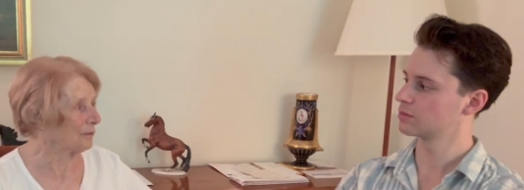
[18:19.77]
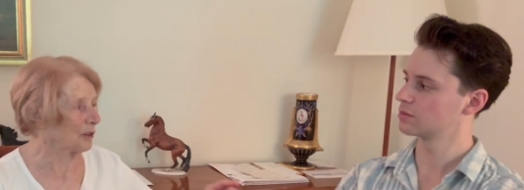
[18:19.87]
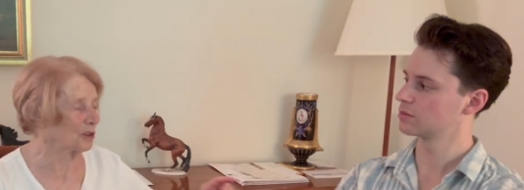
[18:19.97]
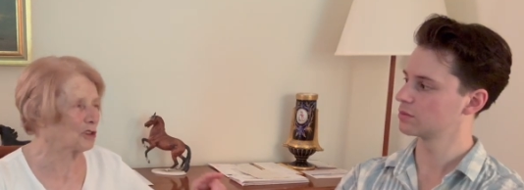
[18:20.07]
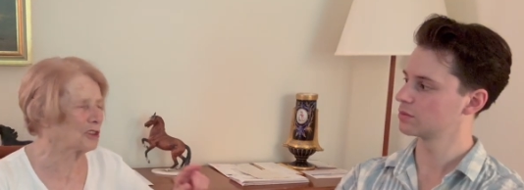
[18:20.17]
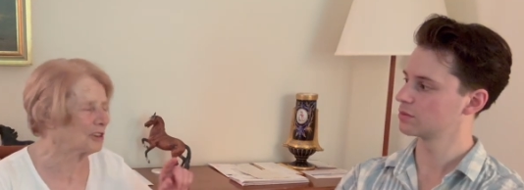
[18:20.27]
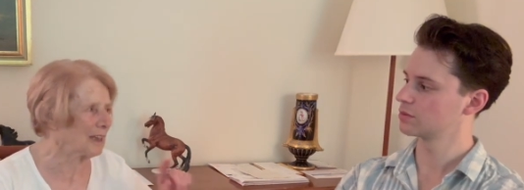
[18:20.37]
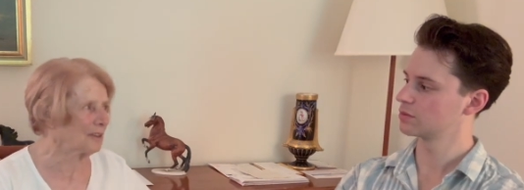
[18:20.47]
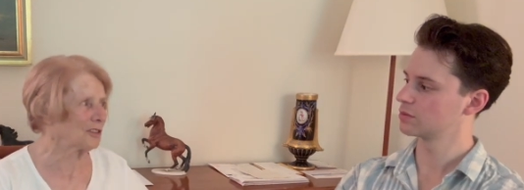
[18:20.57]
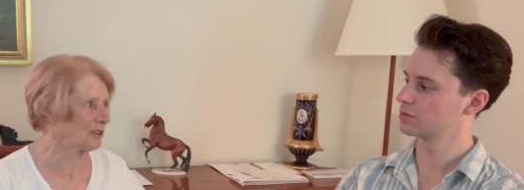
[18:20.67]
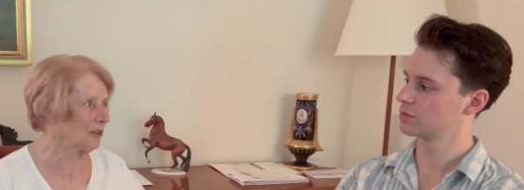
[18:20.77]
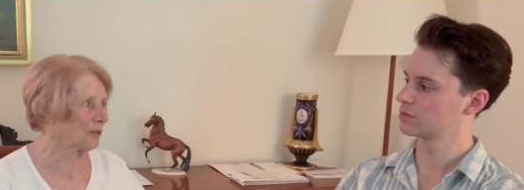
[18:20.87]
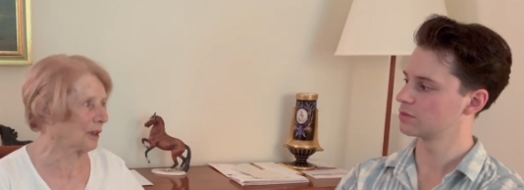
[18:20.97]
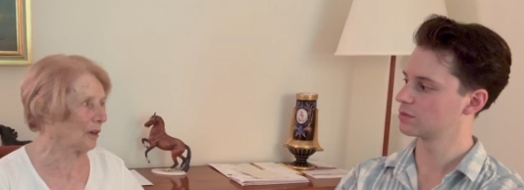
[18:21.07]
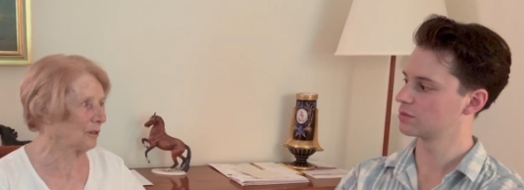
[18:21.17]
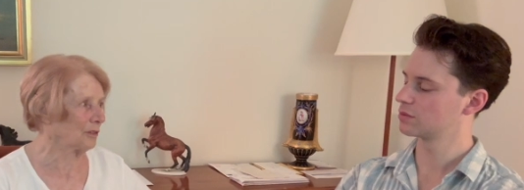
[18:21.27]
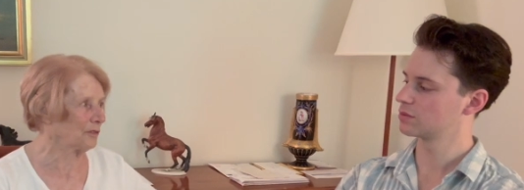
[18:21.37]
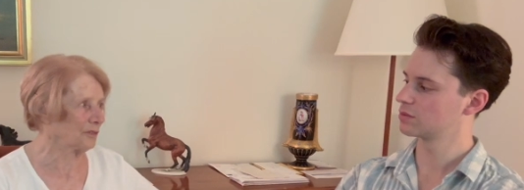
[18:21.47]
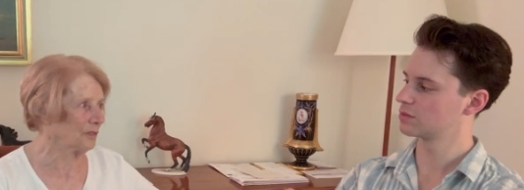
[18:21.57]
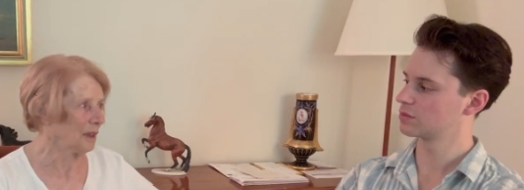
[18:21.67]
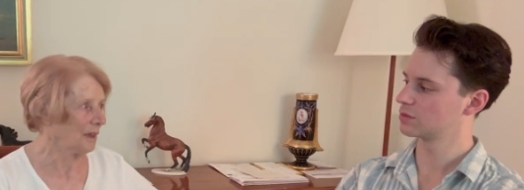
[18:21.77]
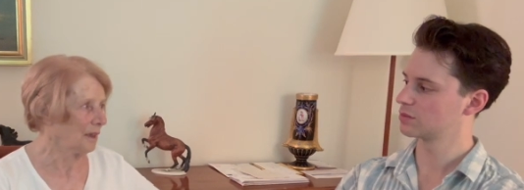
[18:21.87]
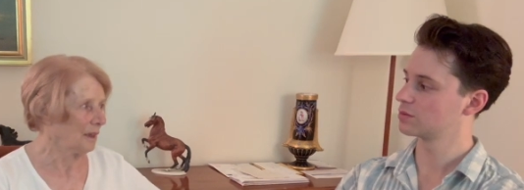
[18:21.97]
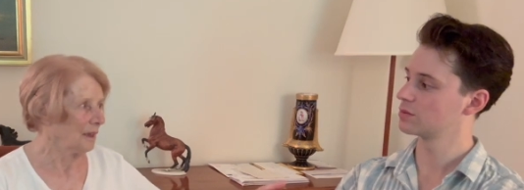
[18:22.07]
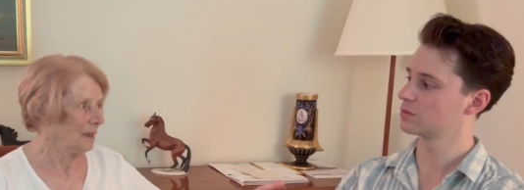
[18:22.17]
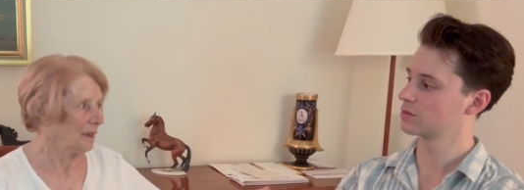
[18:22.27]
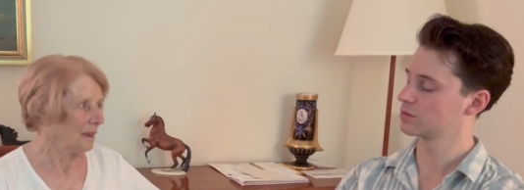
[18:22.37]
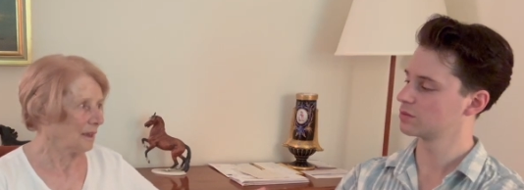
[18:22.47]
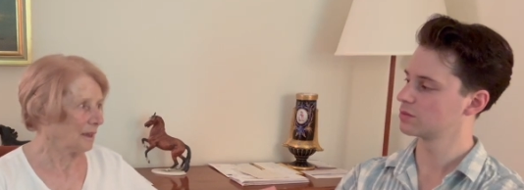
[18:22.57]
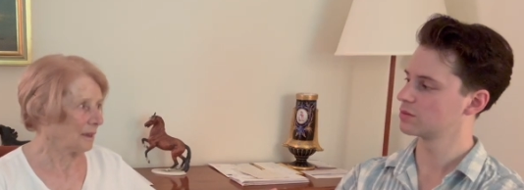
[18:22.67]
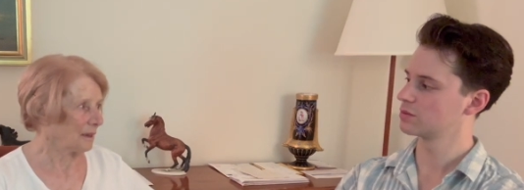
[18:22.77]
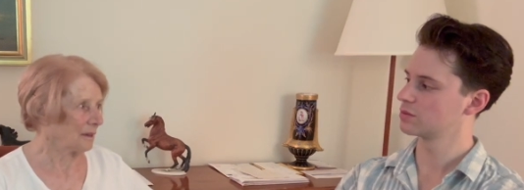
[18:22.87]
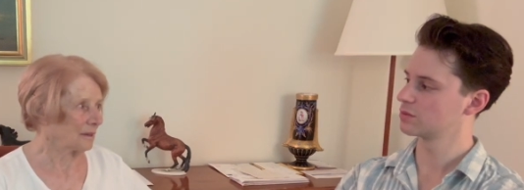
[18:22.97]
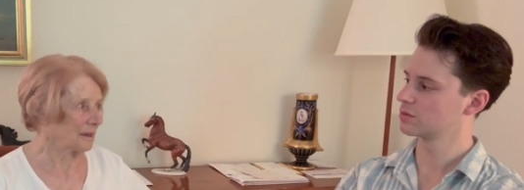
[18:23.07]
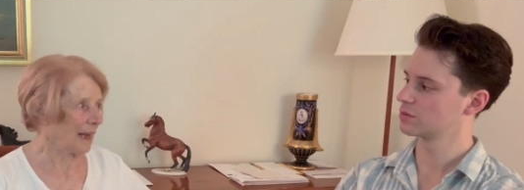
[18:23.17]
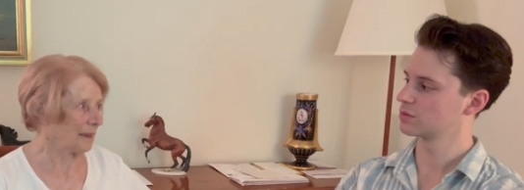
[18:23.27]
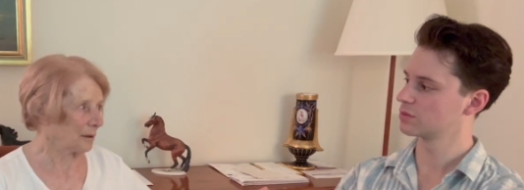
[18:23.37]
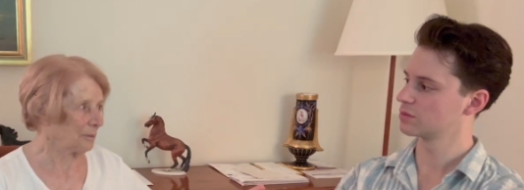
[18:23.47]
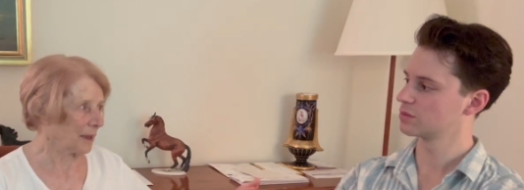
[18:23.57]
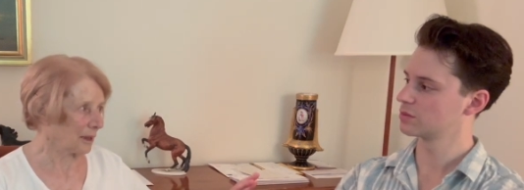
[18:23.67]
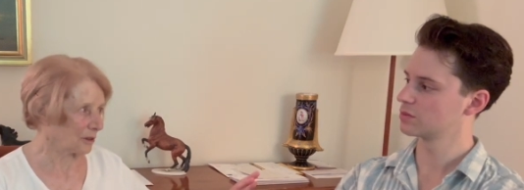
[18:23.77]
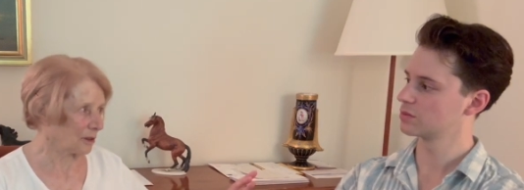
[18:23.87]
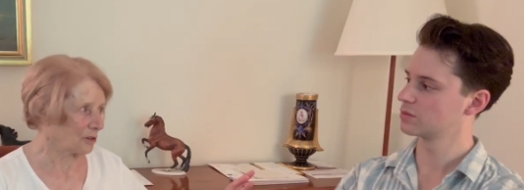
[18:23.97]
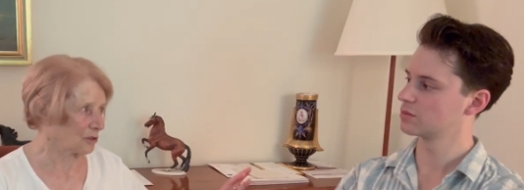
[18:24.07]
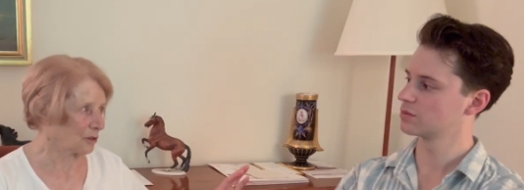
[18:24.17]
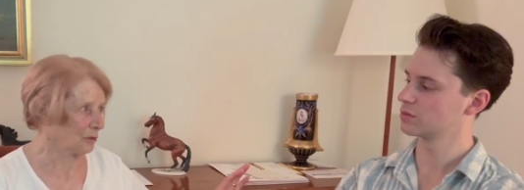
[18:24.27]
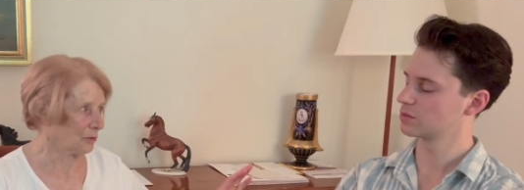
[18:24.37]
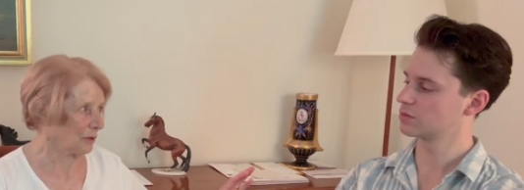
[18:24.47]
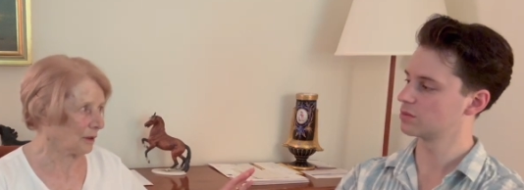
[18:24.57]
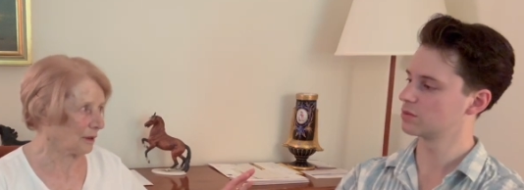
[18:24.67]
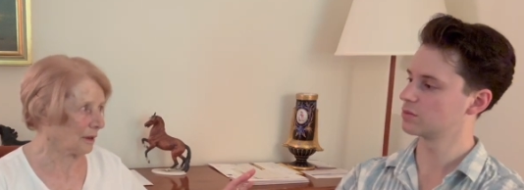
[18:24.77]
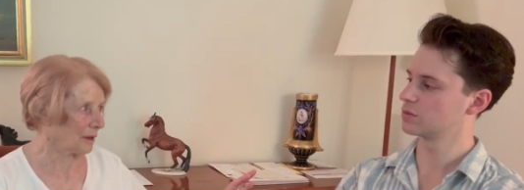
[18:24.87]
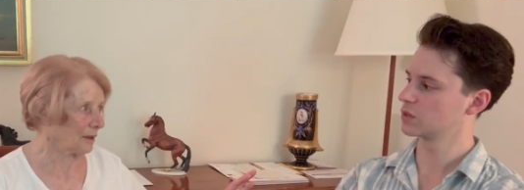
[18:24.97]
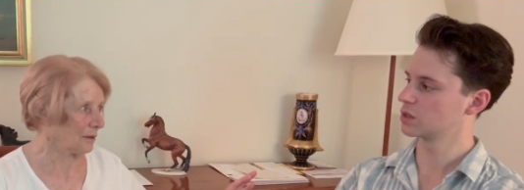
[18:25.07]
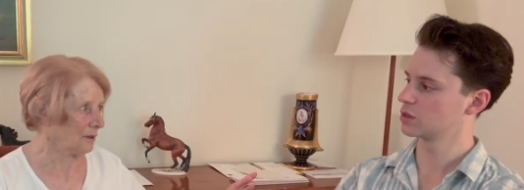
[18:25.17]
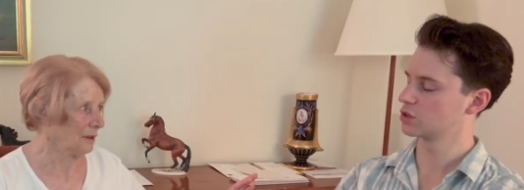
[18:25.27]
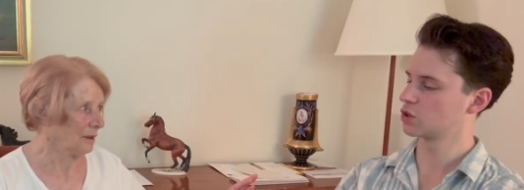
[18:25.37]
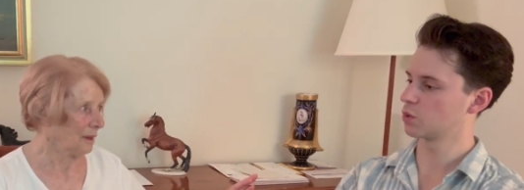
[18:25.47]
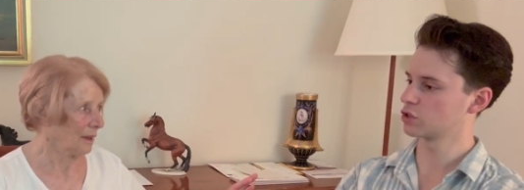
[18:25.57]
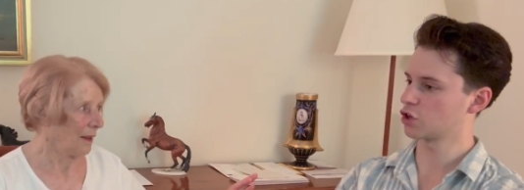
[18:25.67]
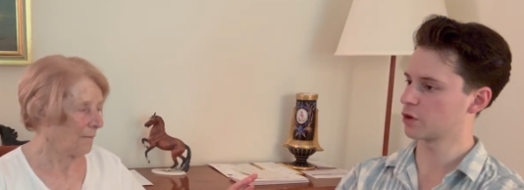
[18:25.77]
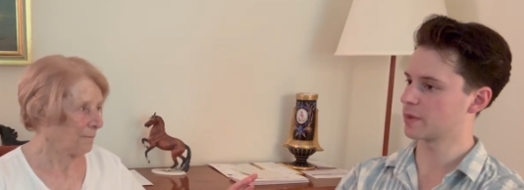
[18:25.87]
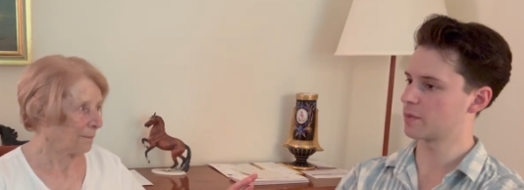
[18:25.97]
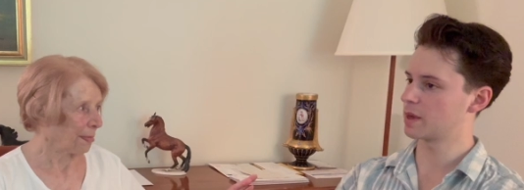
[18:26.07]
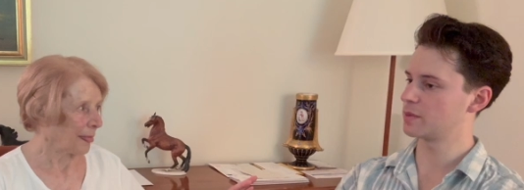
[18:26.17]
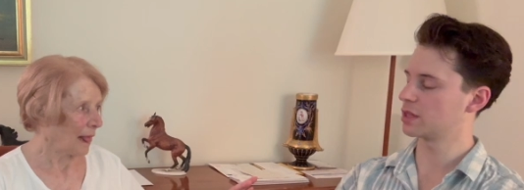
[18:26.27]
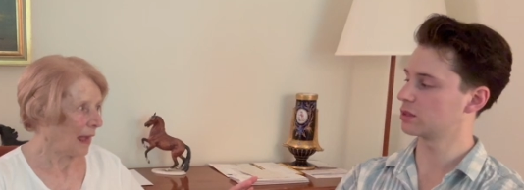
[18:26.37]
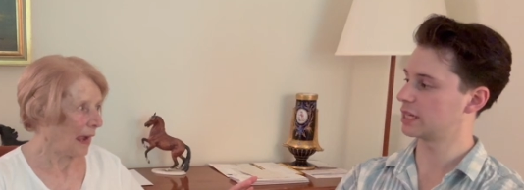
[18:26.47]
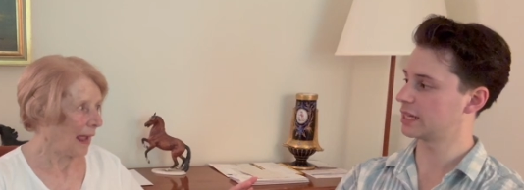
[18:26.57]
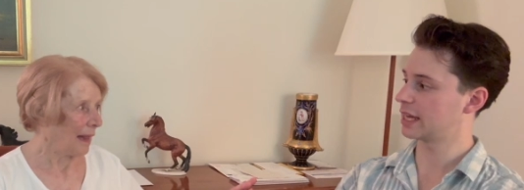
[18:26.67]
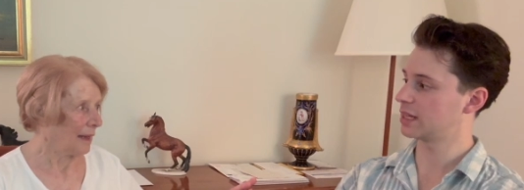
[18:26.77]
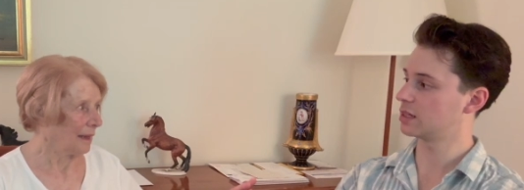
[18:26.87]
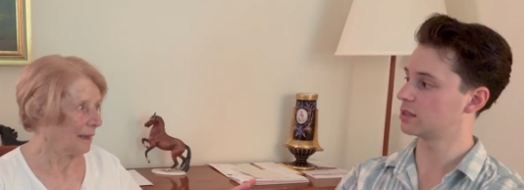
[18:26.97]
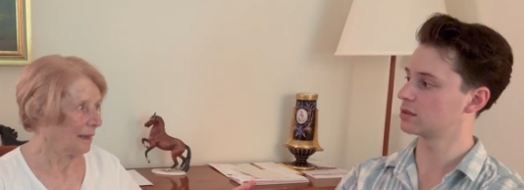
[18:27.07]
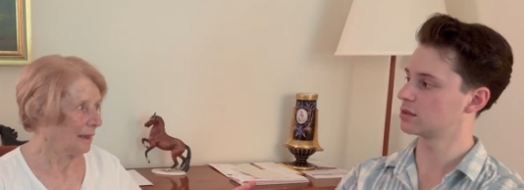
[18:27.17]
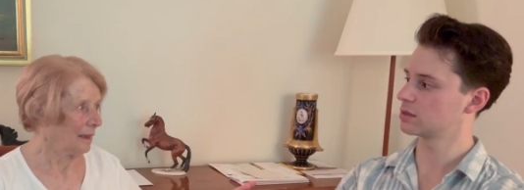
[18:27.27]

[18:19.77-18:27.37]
Speaker 1: was just got out of uh, chiropractic school, mm. you know?
Speaker 2: So we're talking about maybe the late 80s.